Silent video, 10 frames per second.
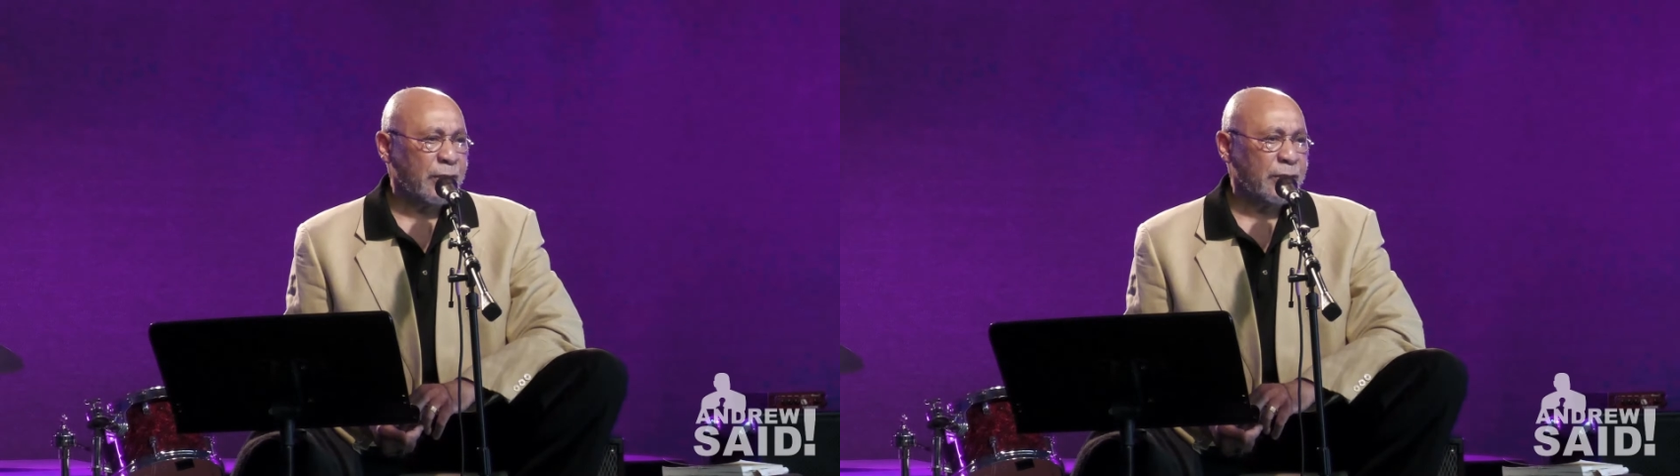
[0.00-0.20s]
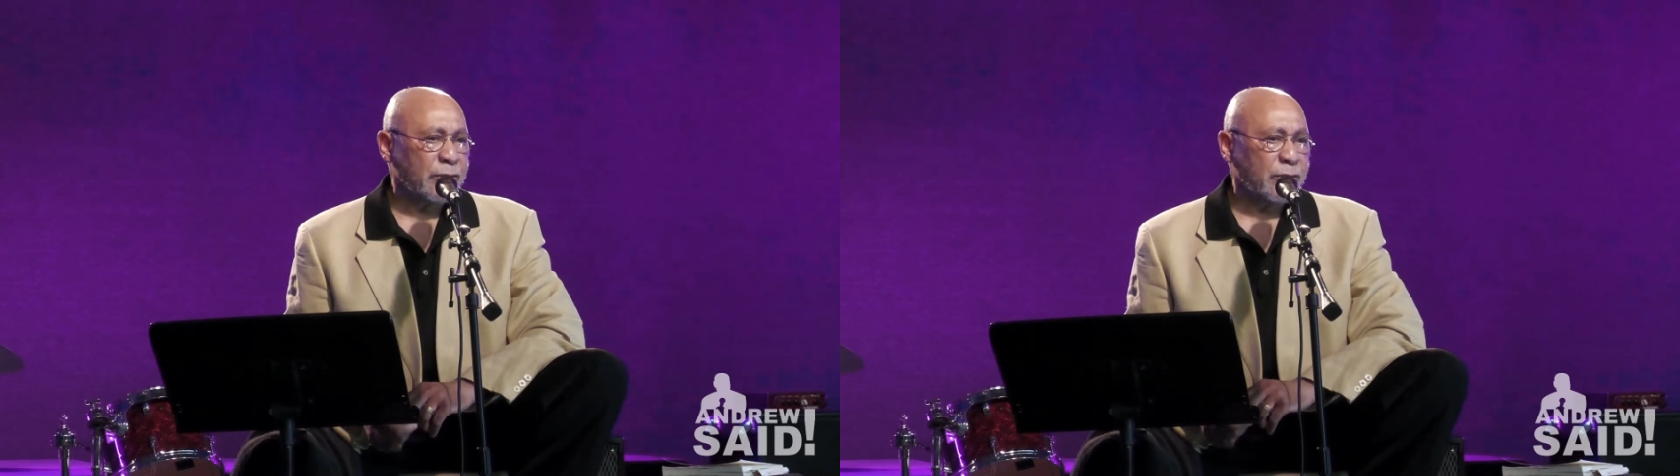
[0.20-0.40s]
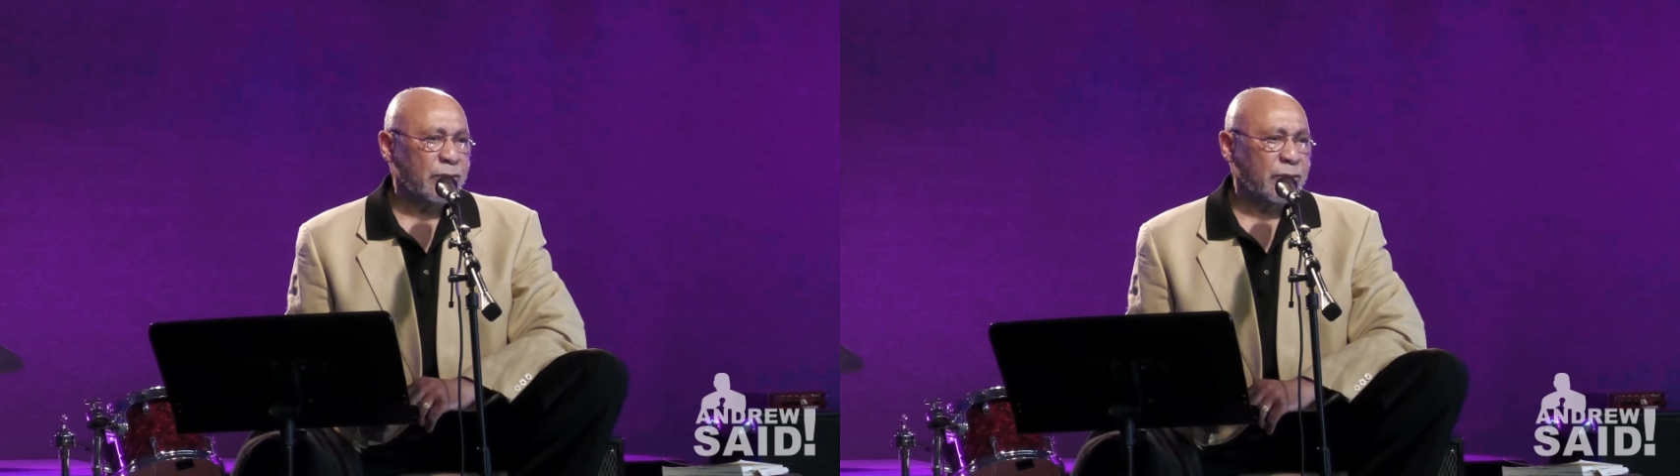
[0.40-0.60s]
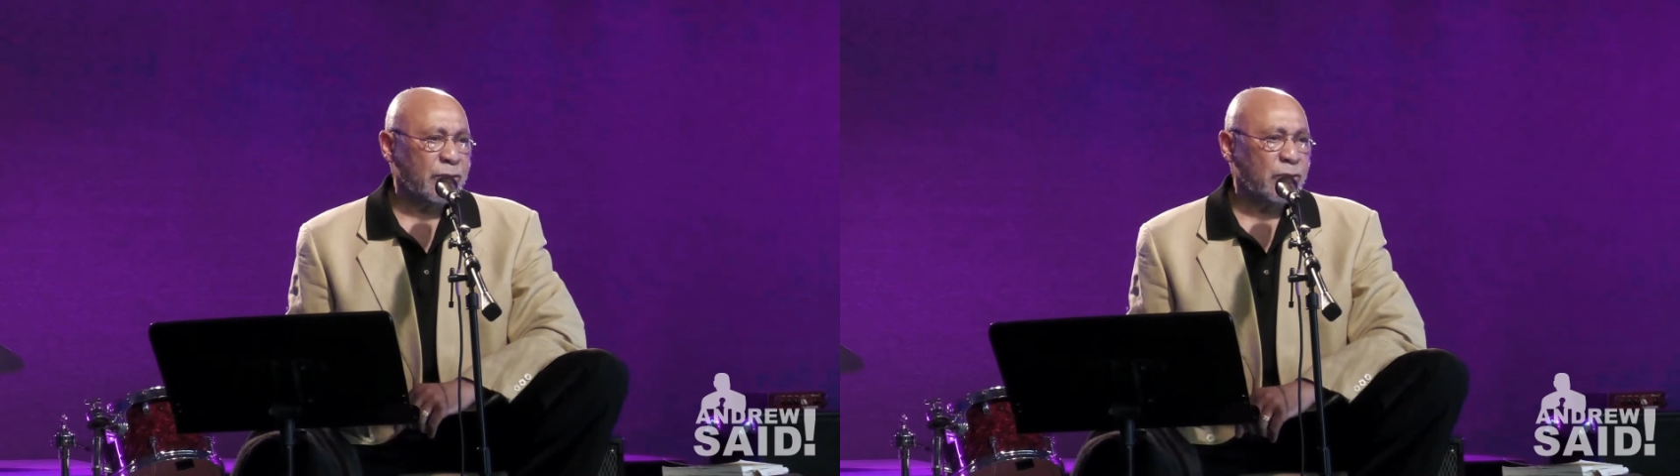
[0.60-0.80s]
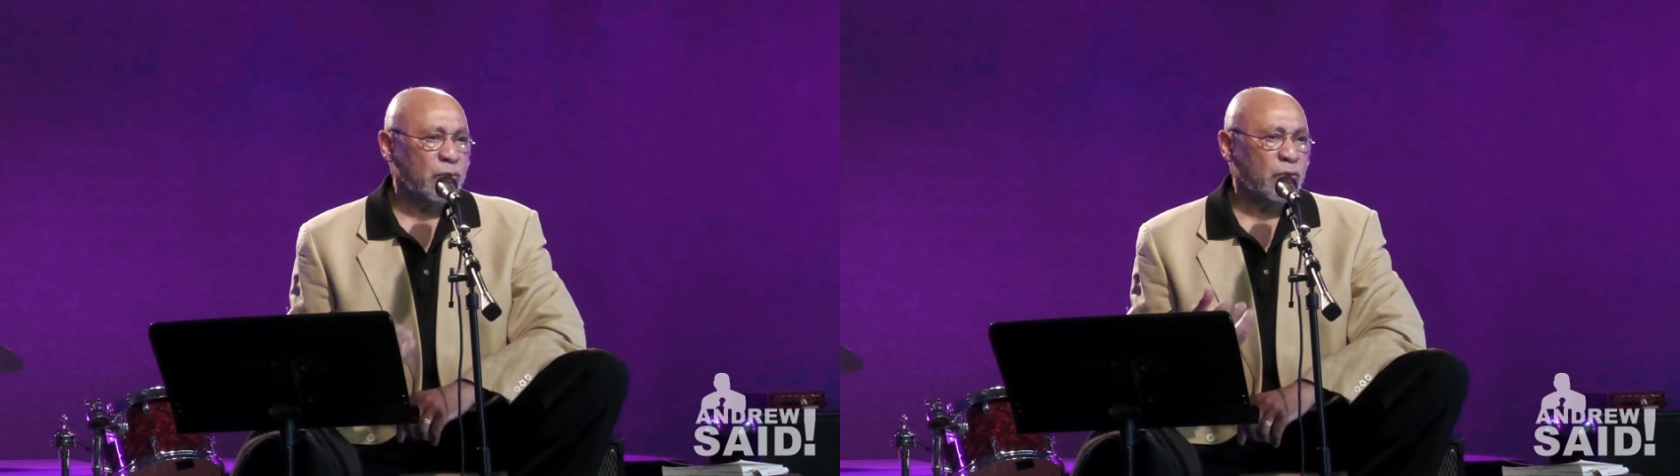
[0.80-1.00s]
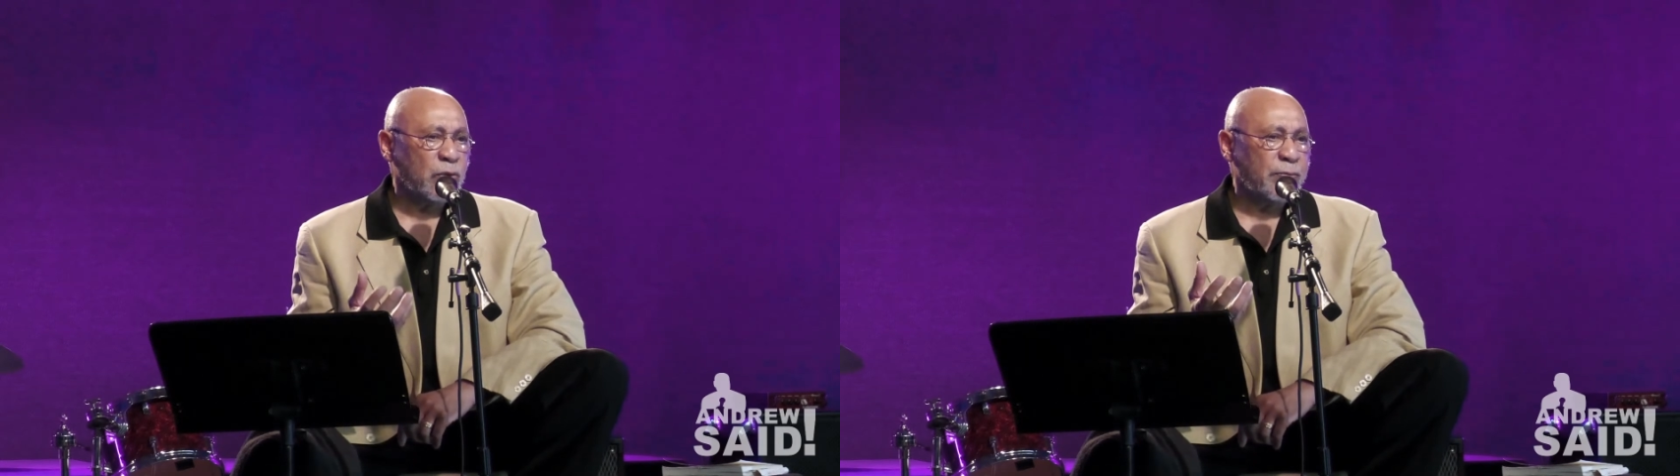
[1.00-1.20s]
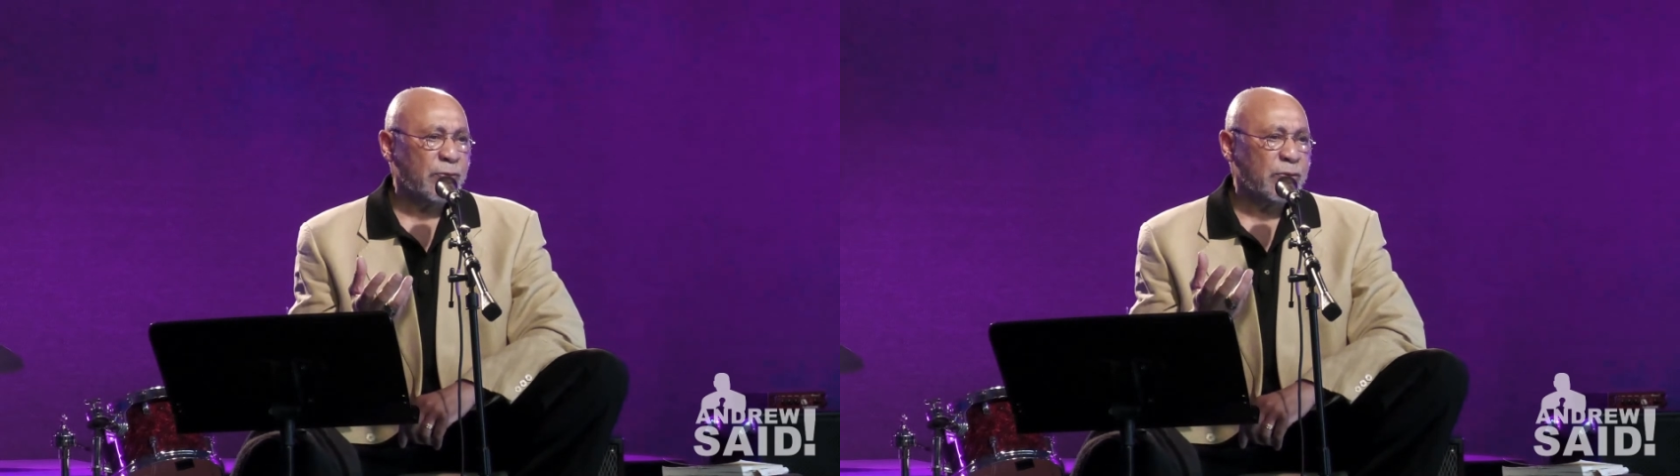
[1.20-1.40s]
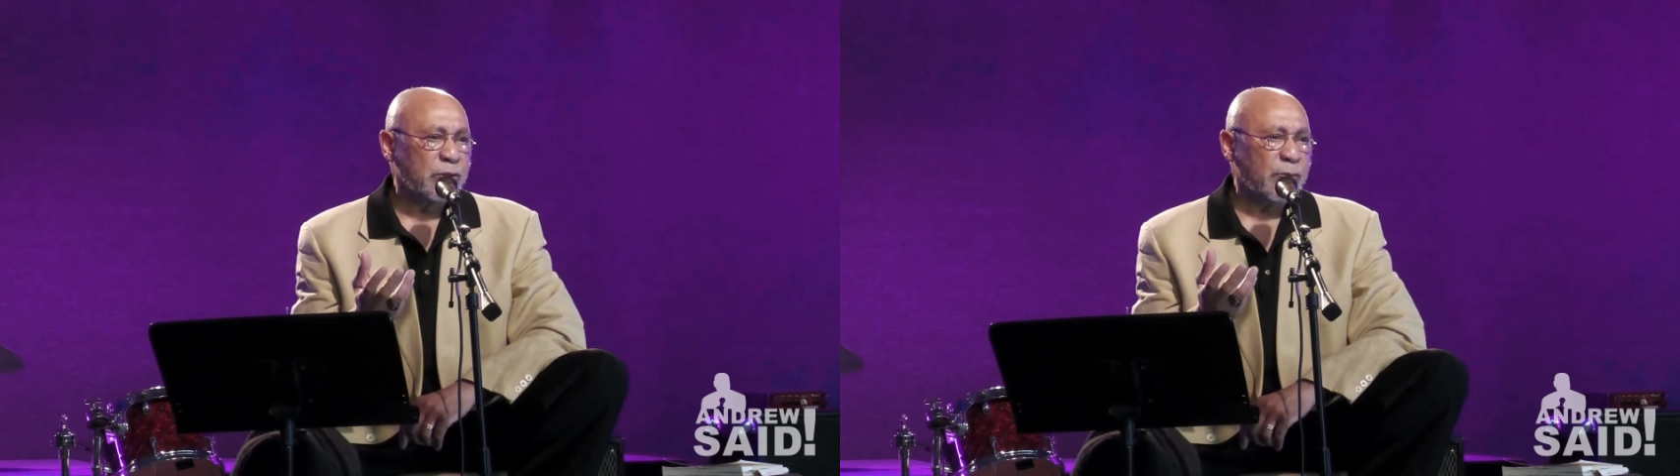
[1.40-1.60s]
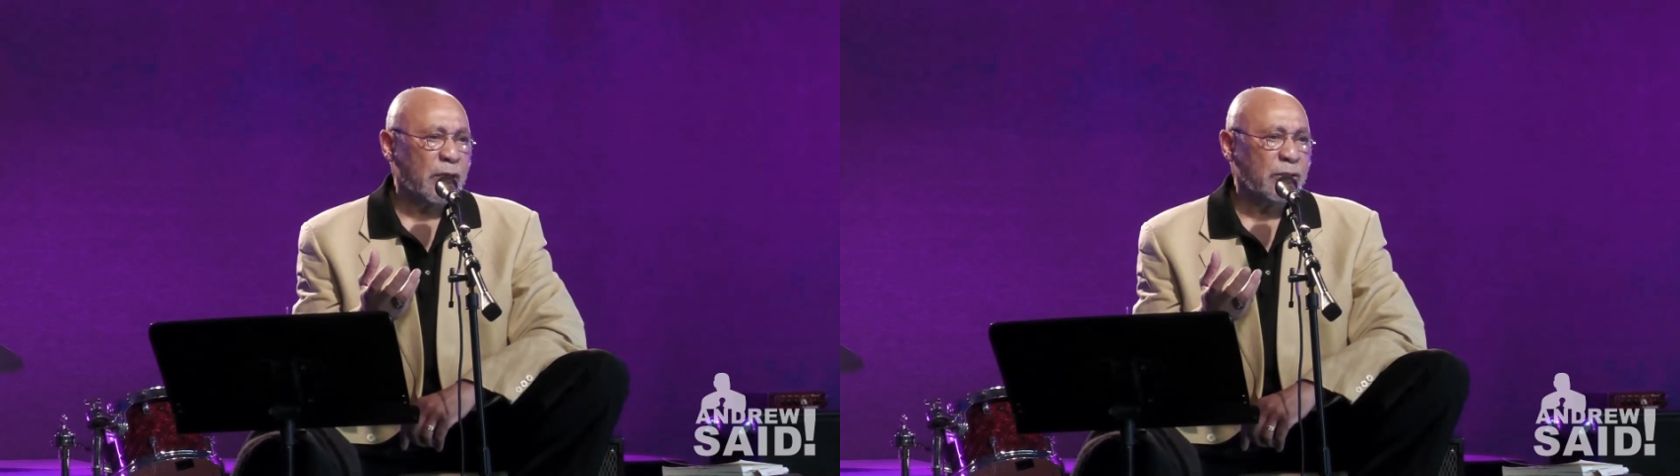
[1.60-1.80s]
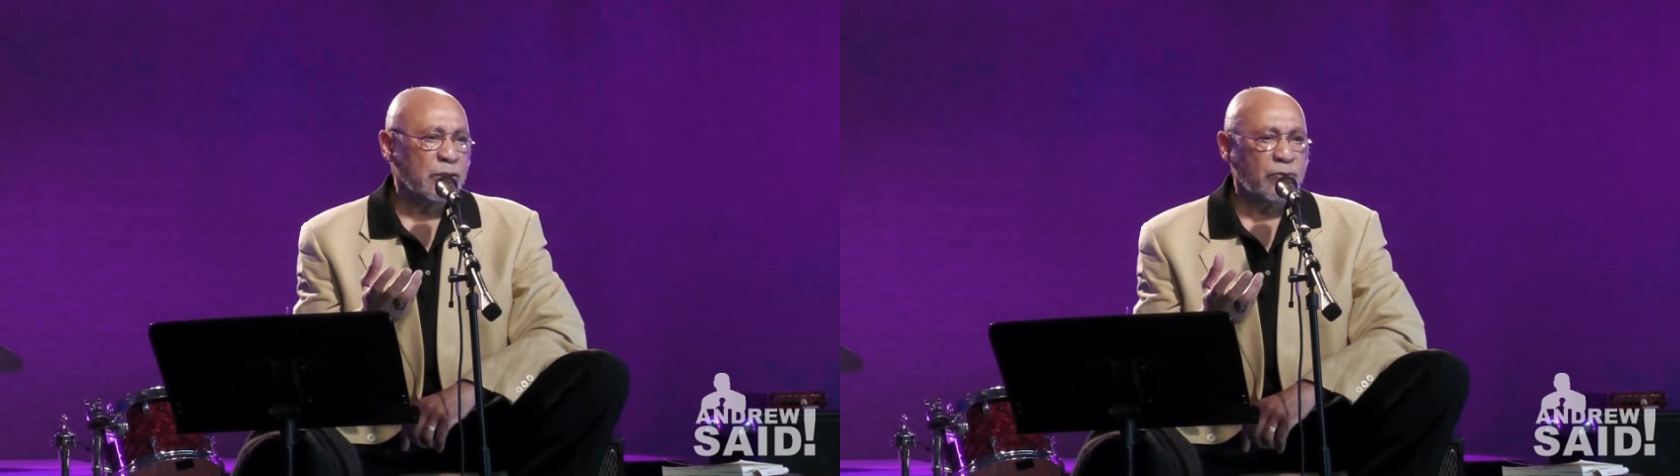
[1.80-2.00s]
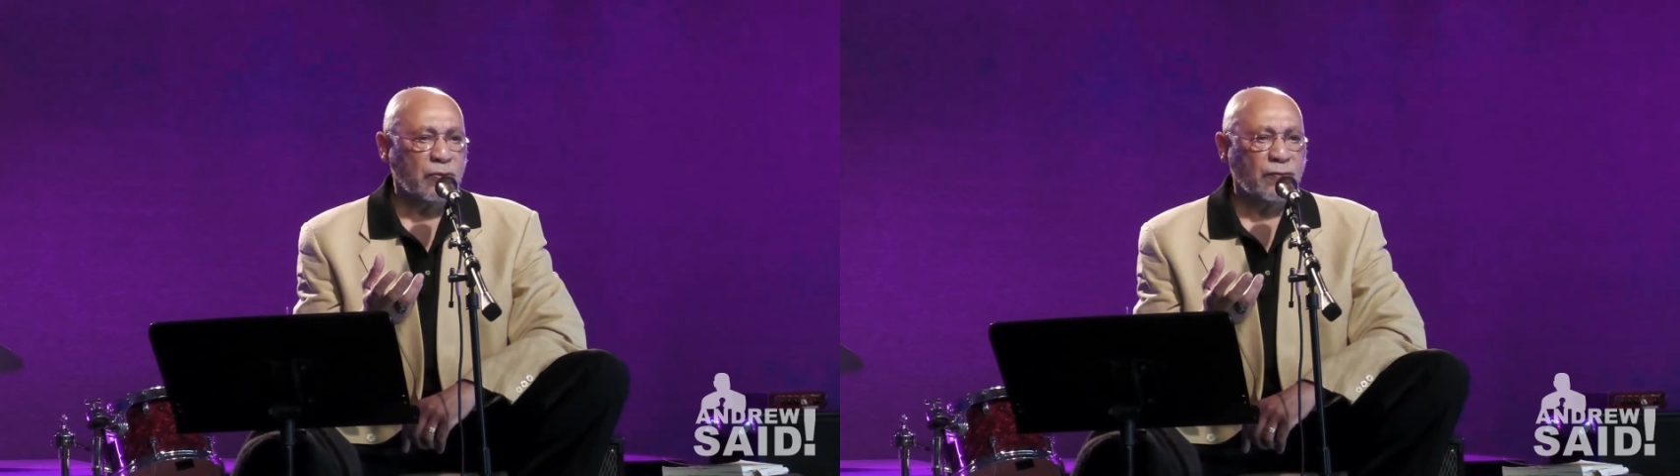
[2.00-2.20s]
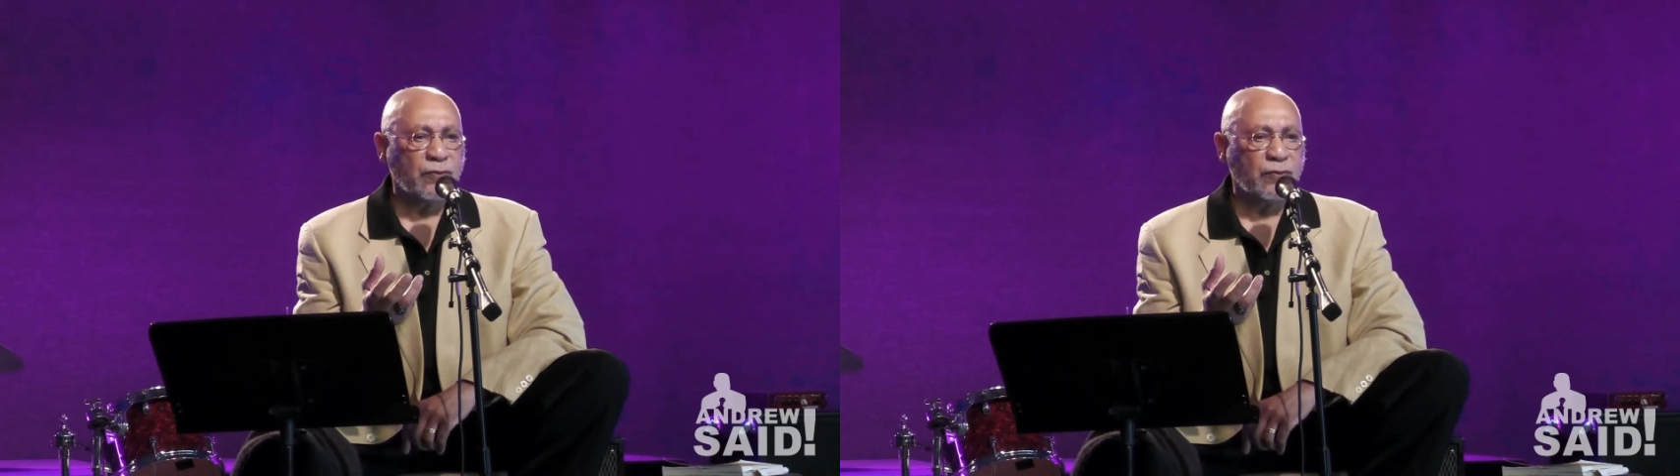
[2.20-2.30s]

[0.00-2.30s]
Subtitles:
that you will be responsible